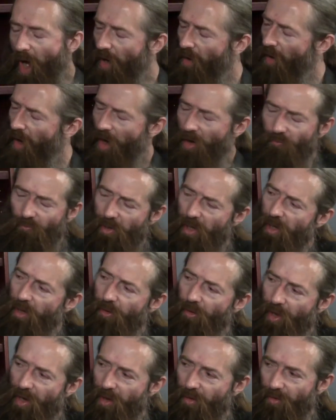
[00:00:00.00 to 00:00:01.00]
I really
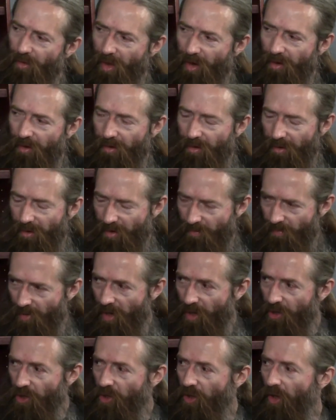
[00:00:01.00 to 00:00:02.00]
think that it's an
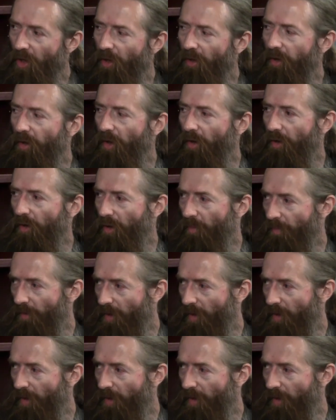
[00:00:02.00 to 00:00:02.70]
inspired choice on your